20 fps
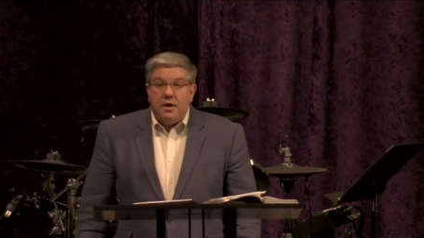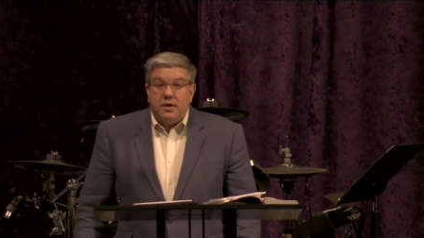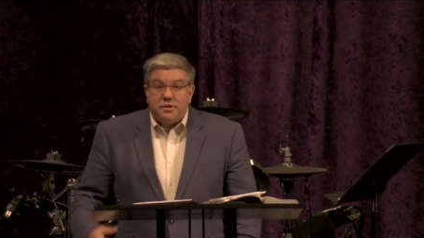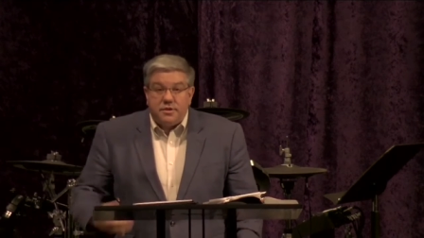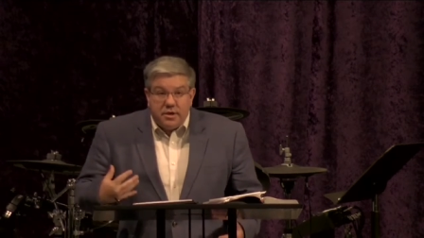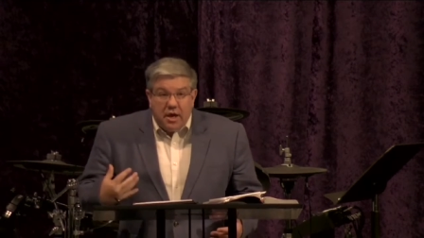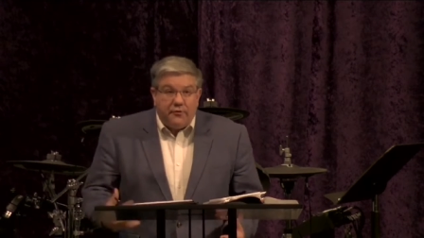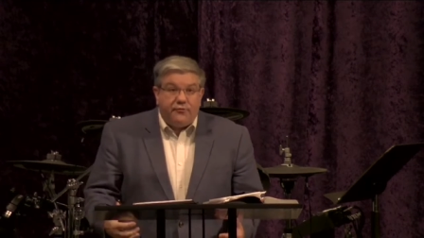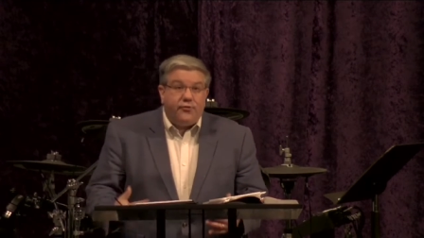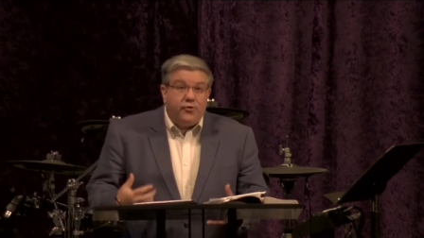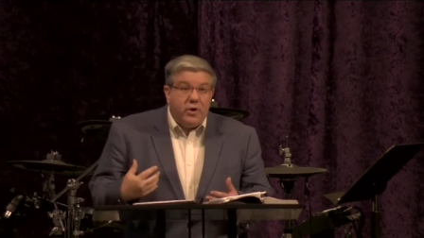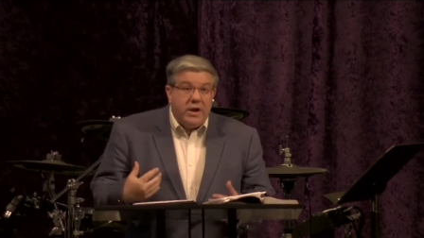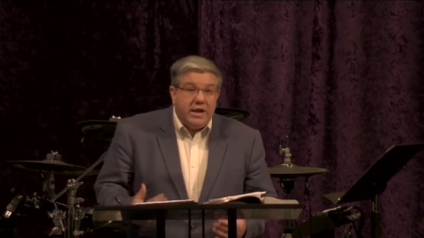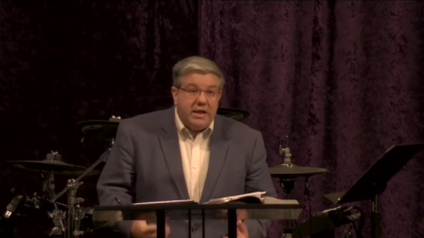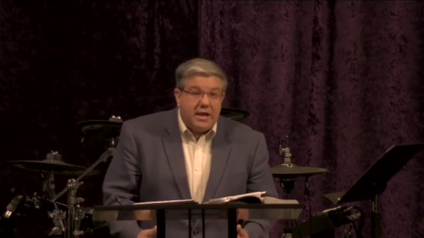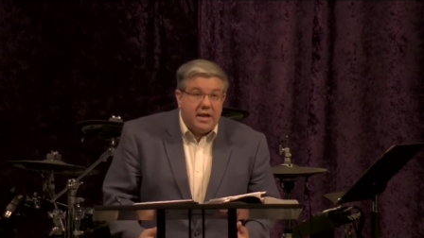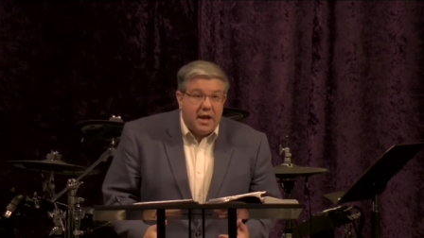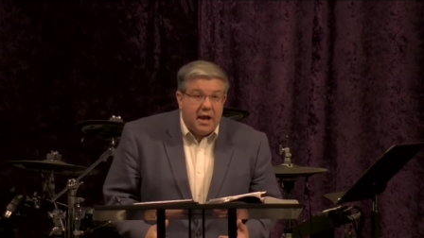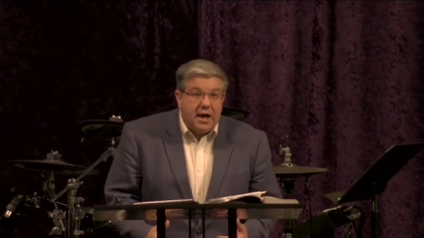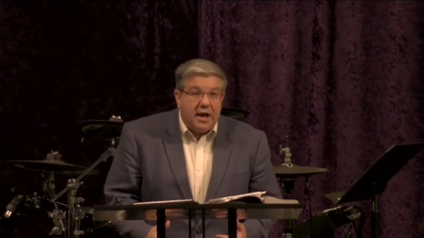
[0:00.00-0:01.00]

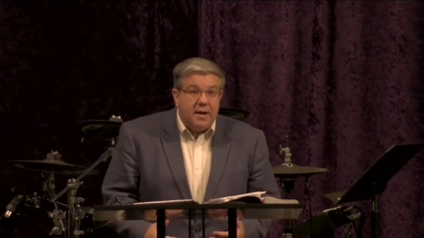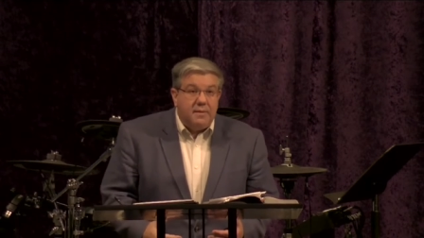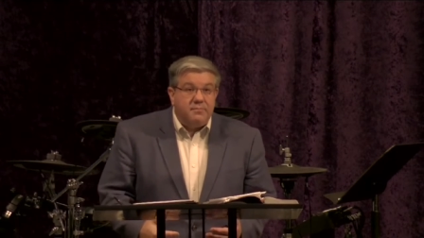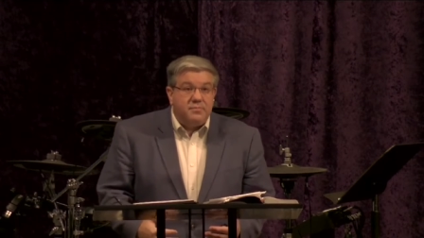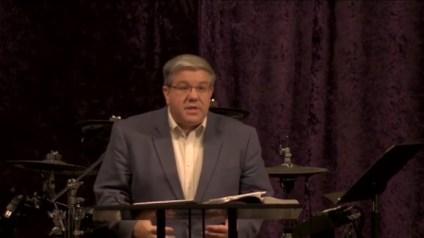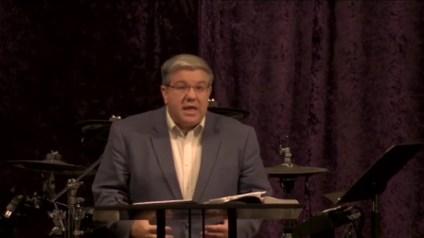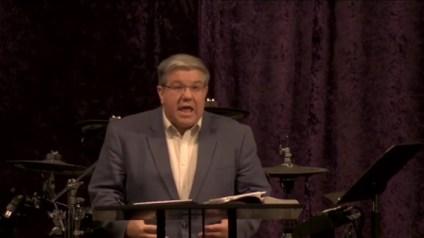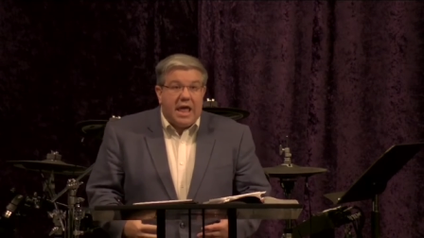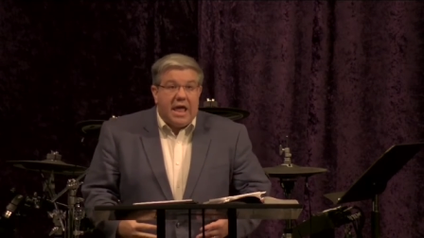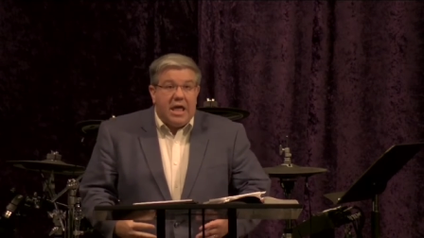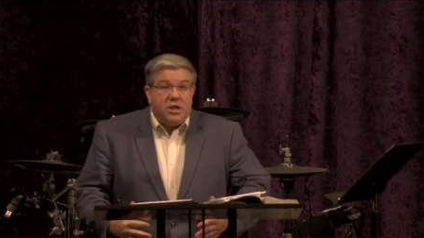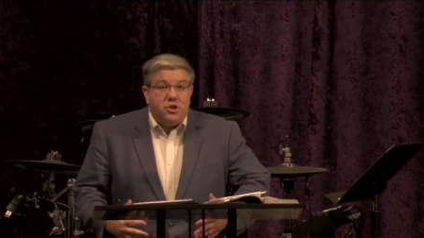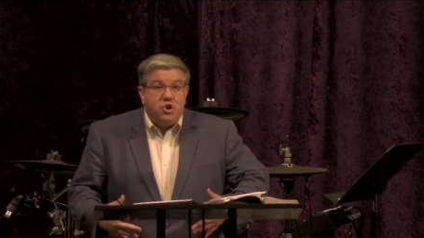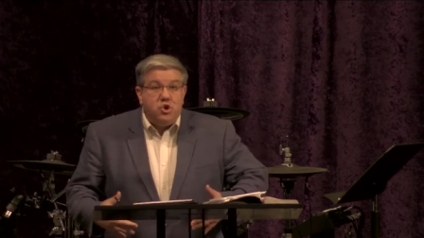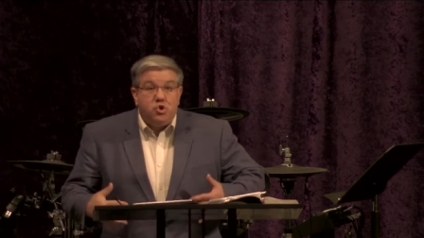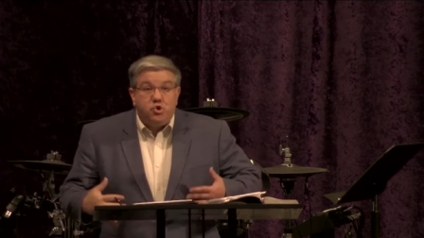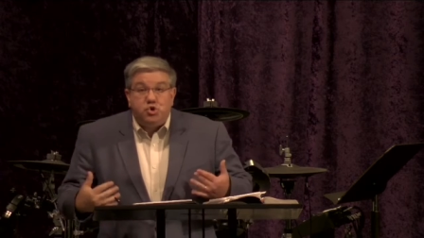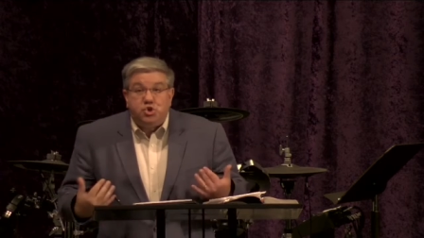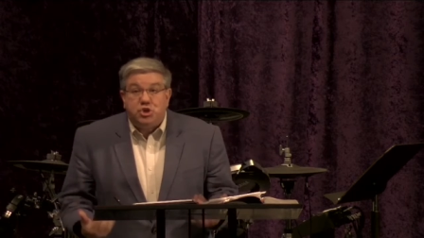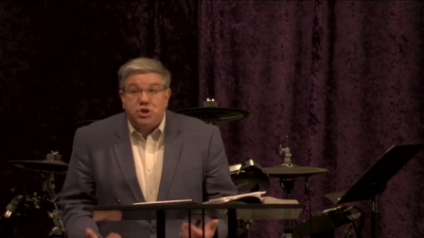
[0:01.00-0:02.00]
Suffering comes and
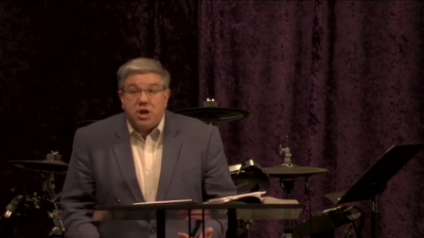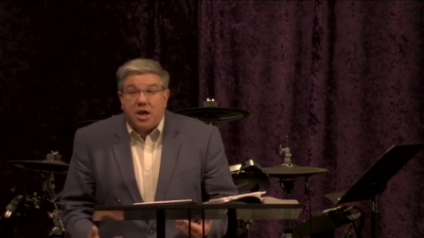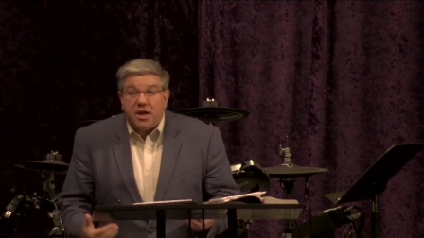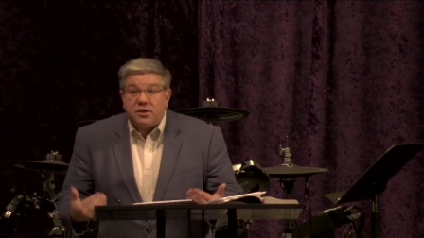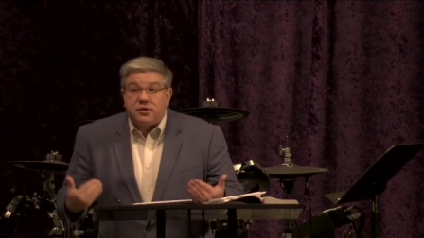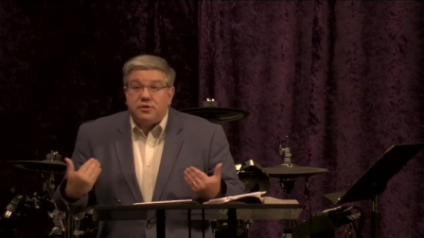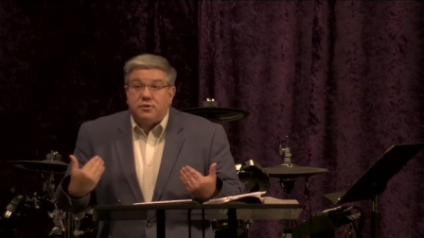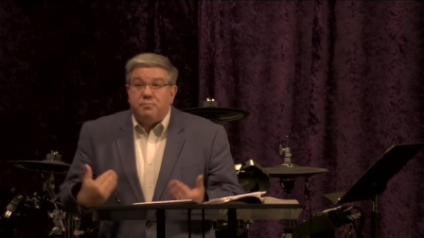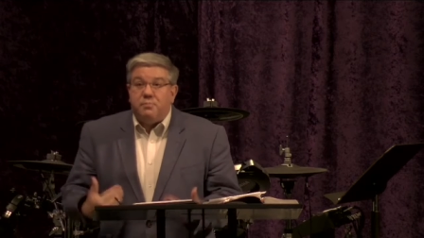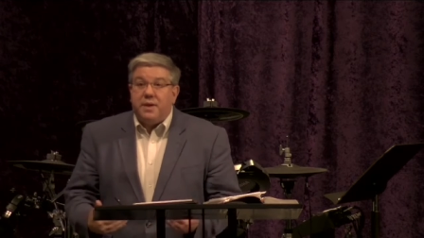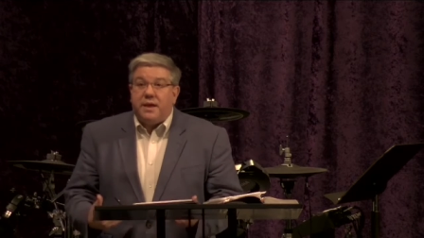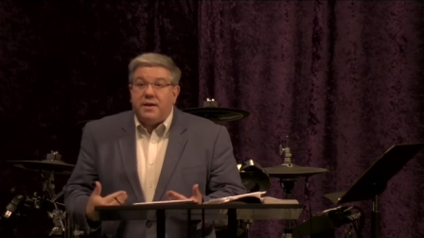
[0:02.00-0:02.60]
you just